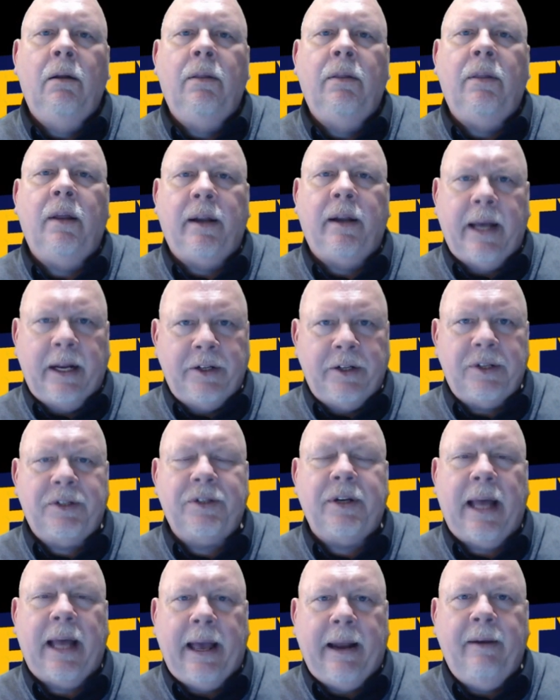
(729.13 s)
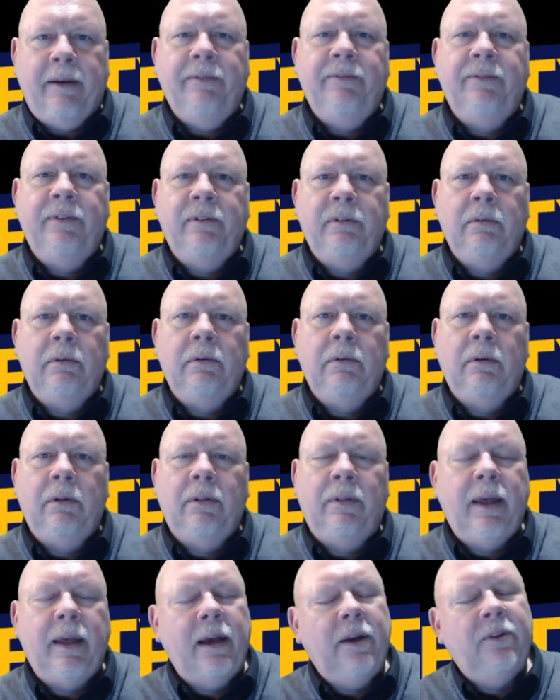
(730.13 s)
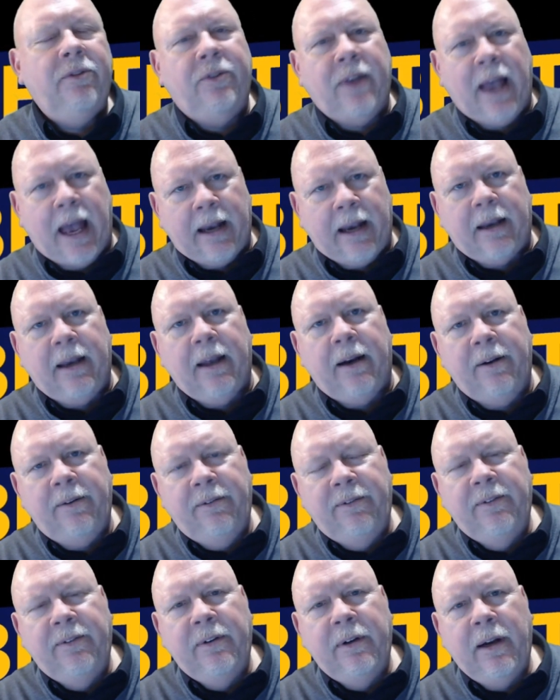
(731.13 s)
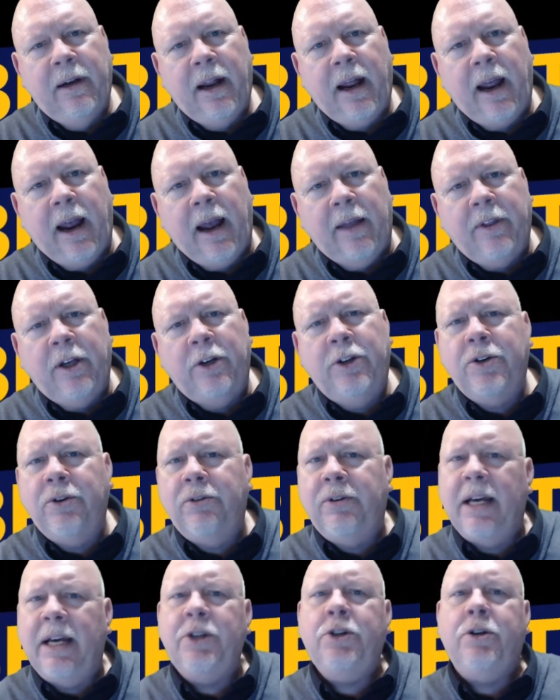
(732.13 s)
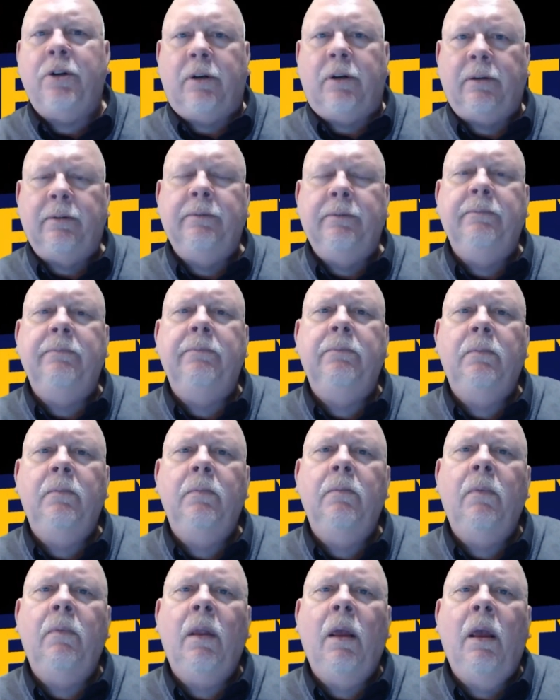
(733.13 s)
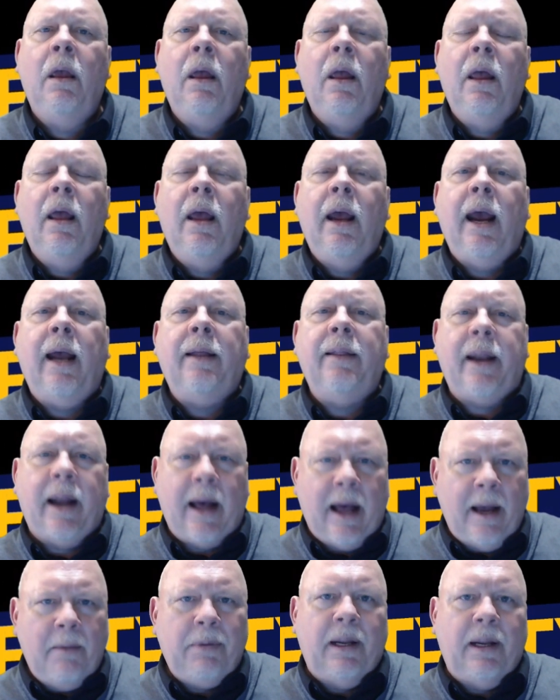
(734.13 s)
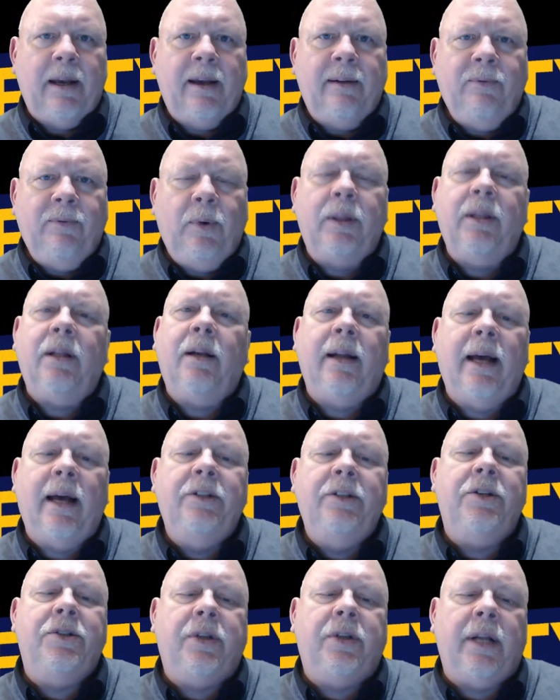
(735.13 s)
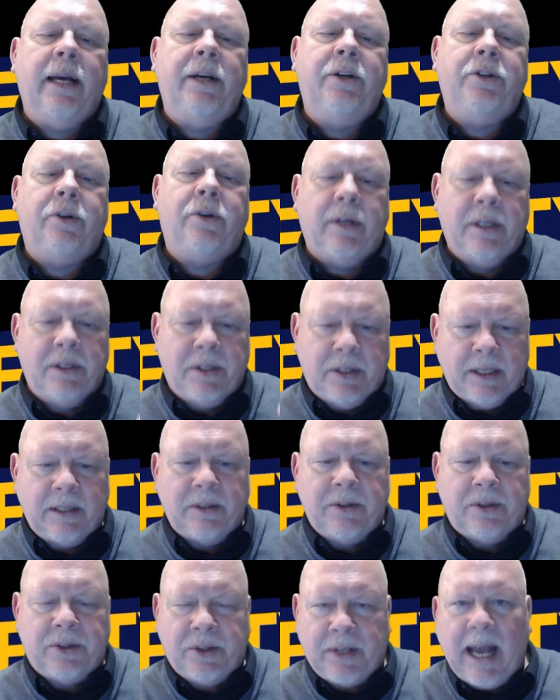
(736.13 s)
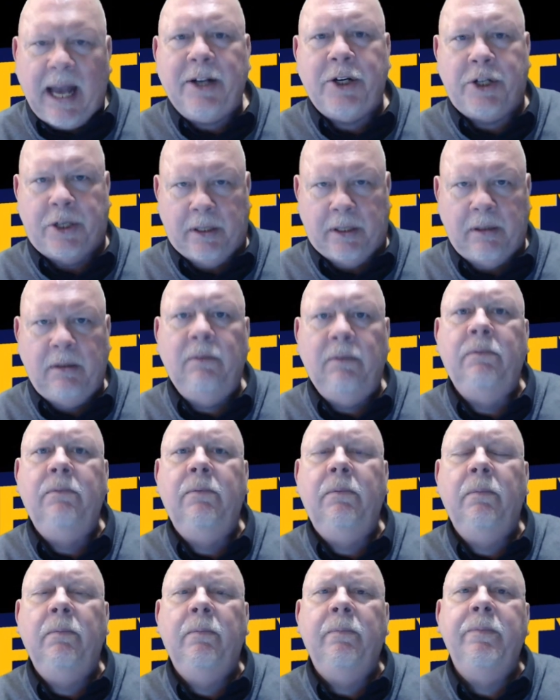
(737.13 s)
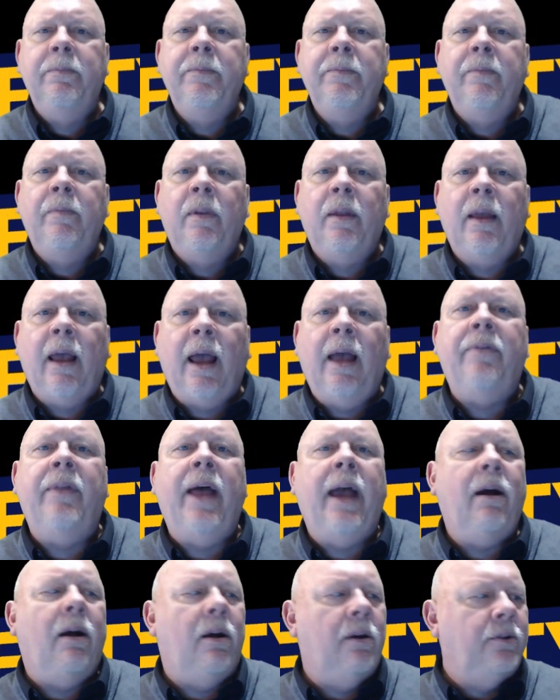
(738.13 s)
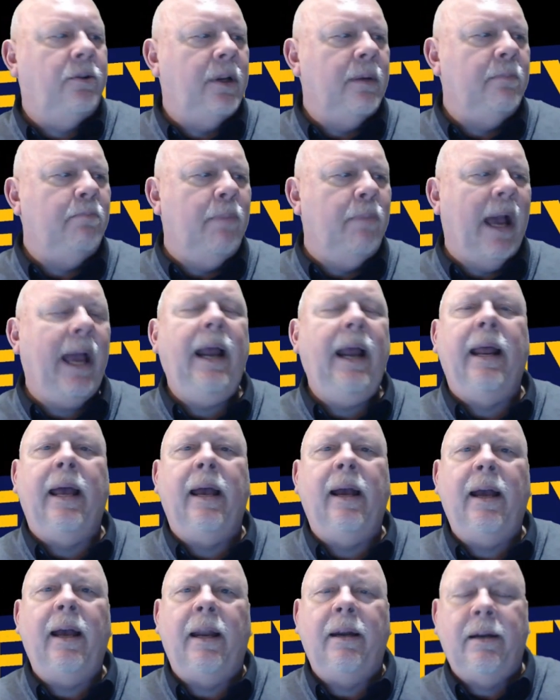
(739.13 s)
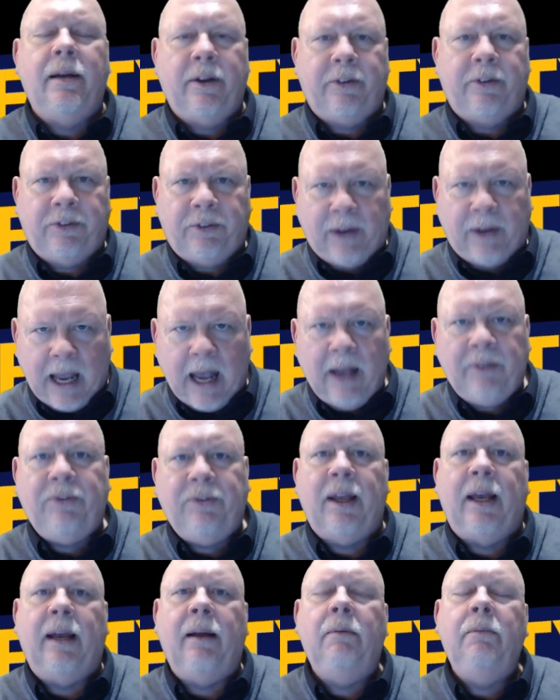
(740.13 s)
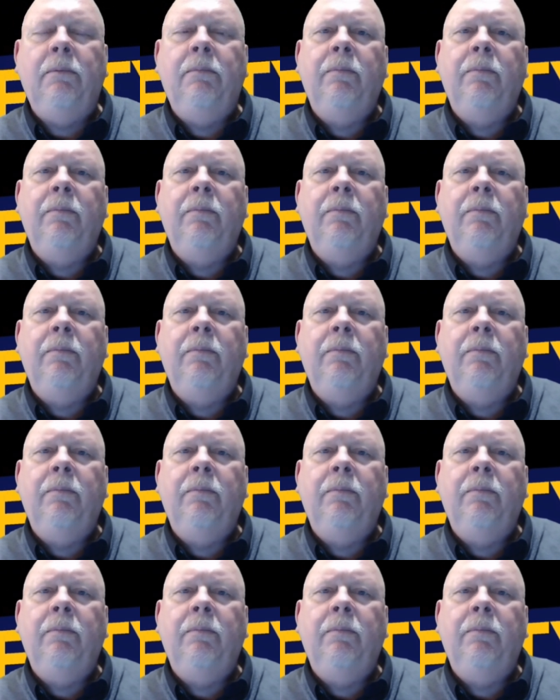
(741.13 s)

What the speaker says: the legislative, the executive, and the judicial. And that I believe when the legislature is in session and they are debating and discussing